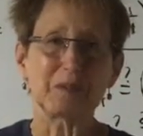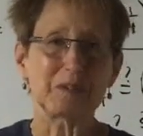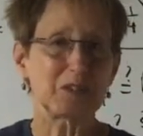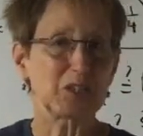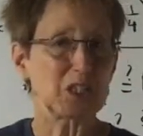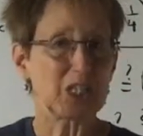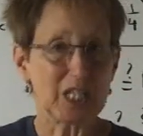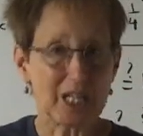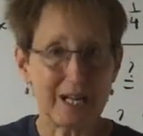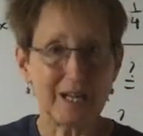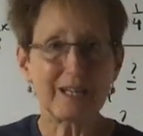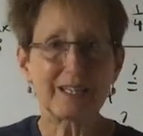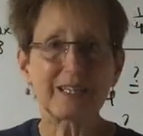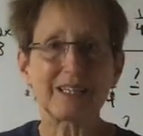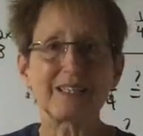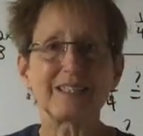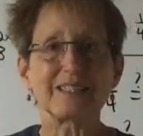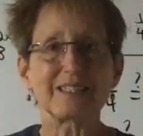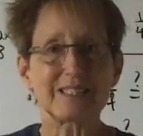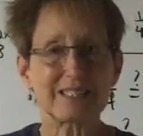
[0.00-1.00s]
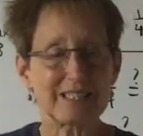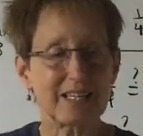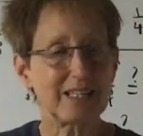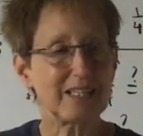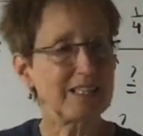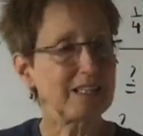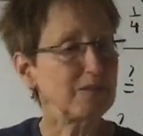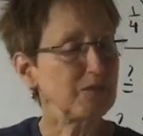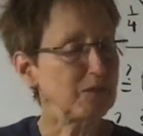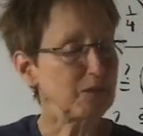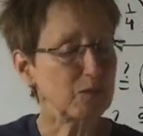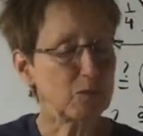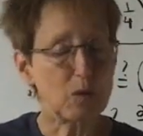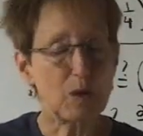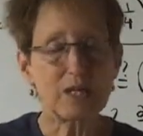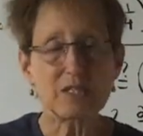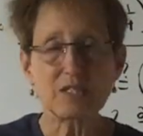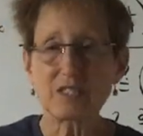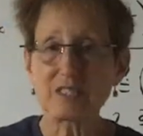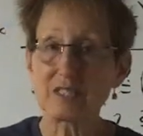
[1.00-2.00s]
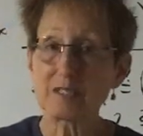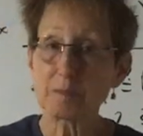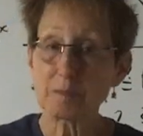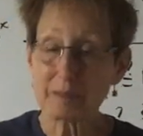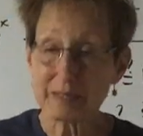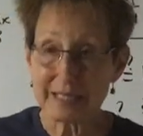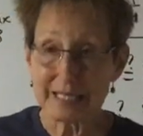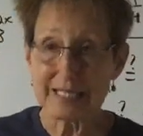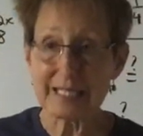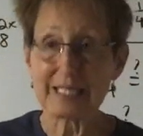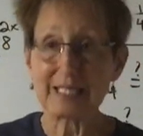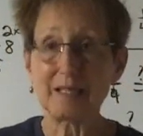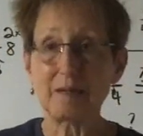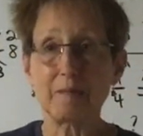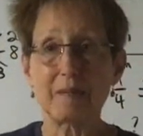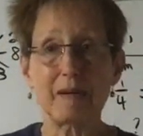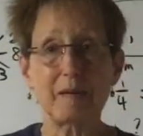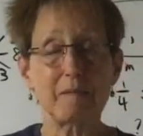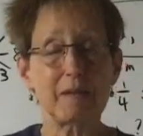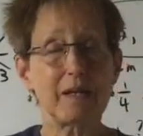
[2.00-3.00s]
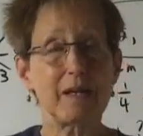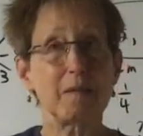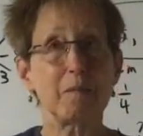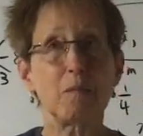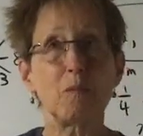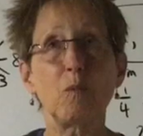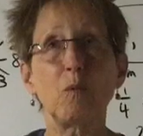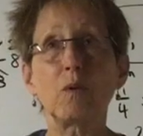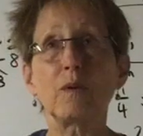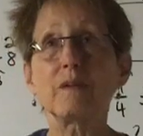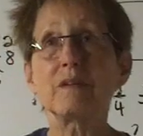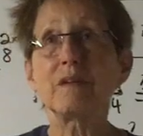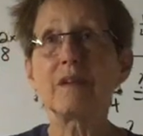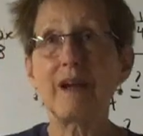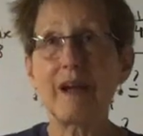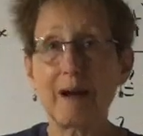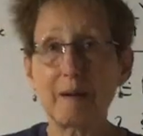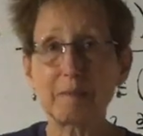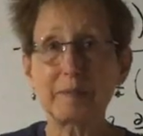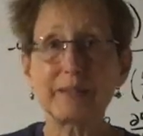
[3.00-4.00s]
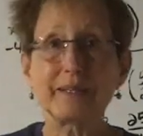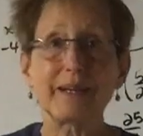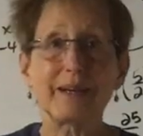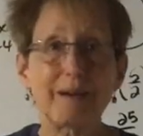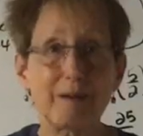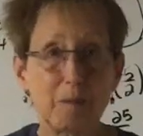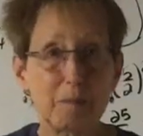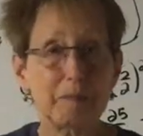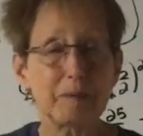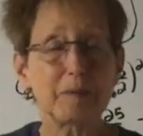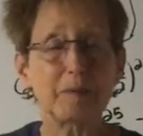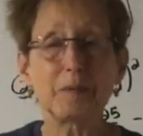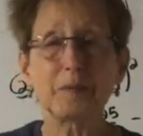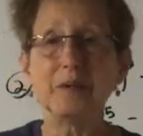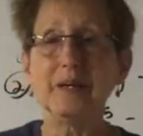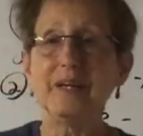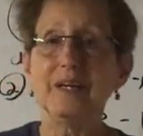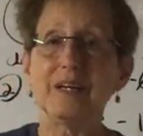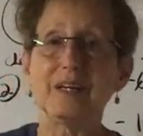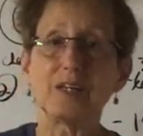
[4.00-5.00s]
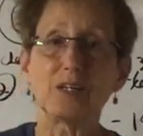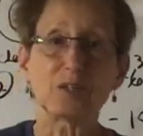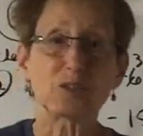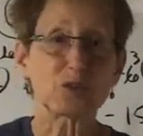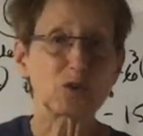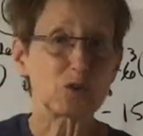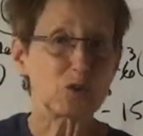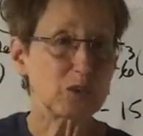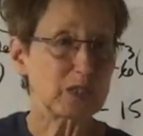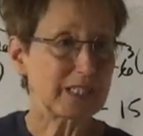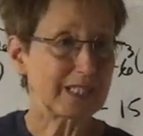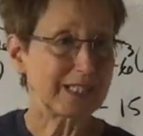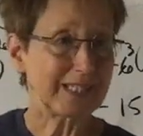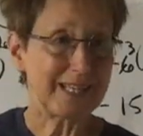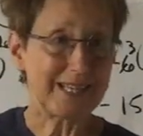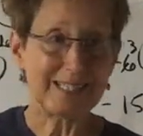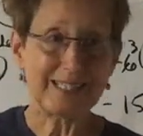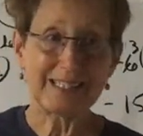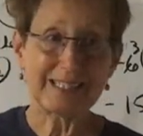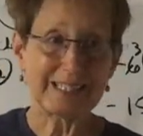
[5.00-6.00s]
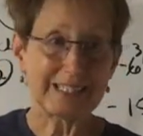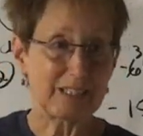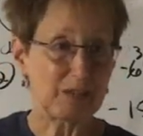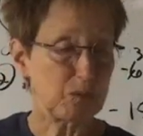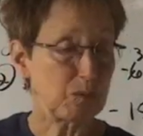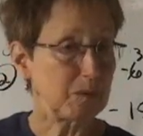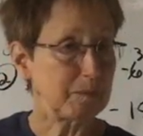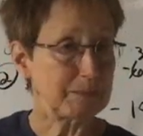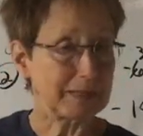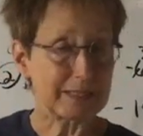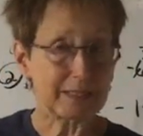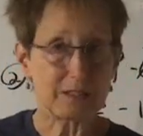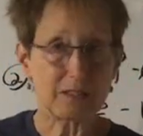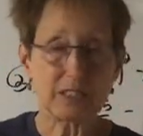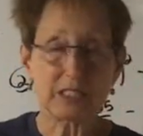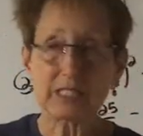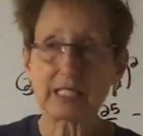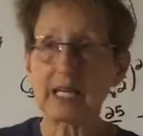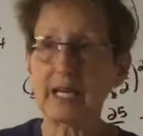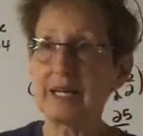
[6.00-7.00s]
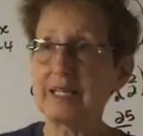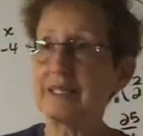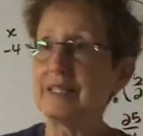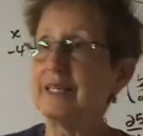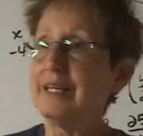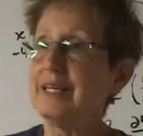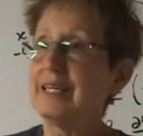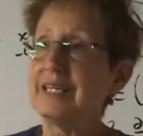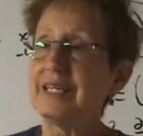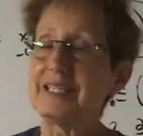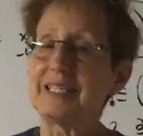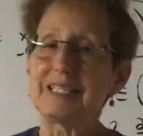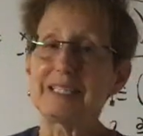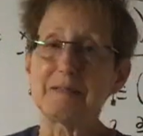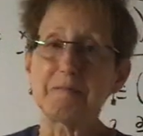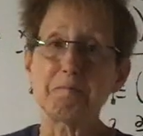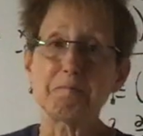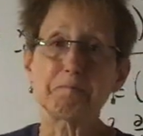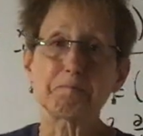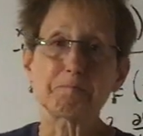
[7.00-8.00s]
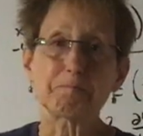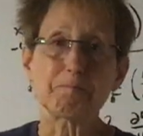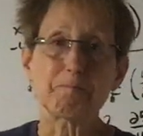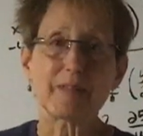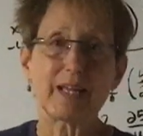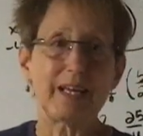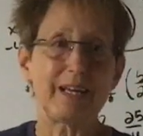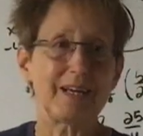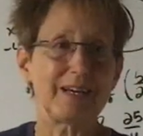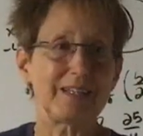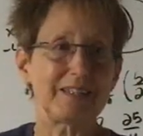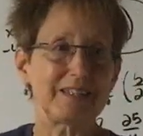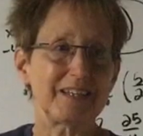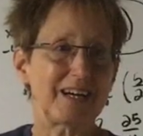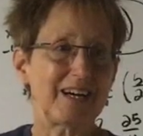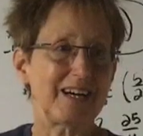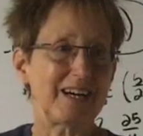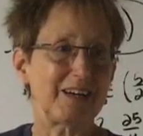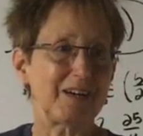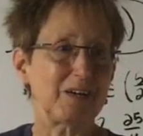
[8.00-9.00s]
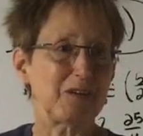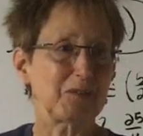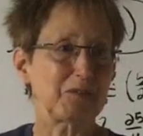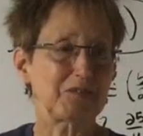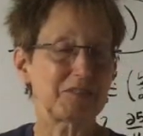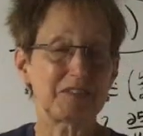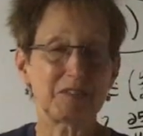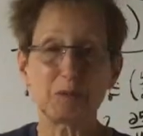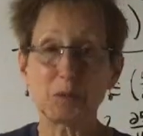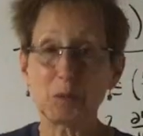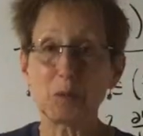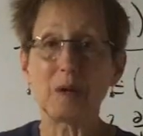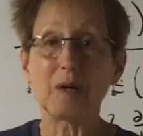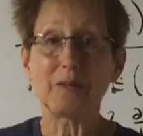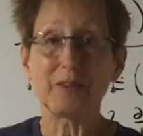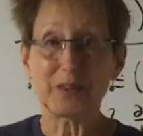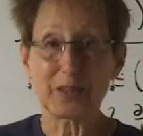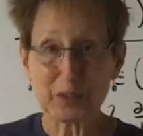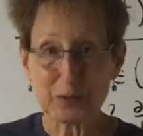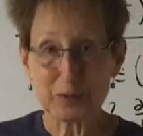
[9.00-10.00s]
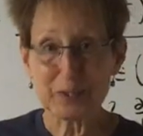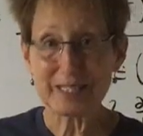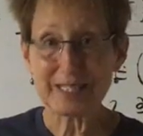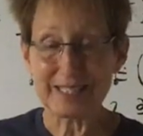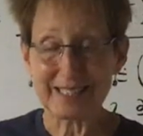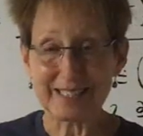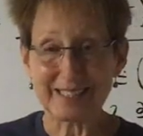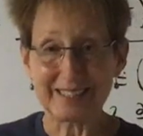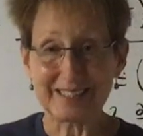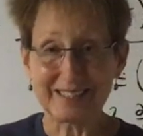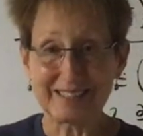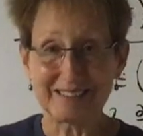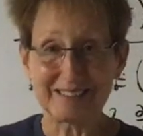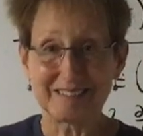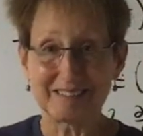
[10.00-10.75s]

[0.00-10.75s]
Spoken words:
Good luck and study. If you have questions, please email me. I'm more than happy to help you or to look at anything you want me to look at. And I'll see you on Thursday.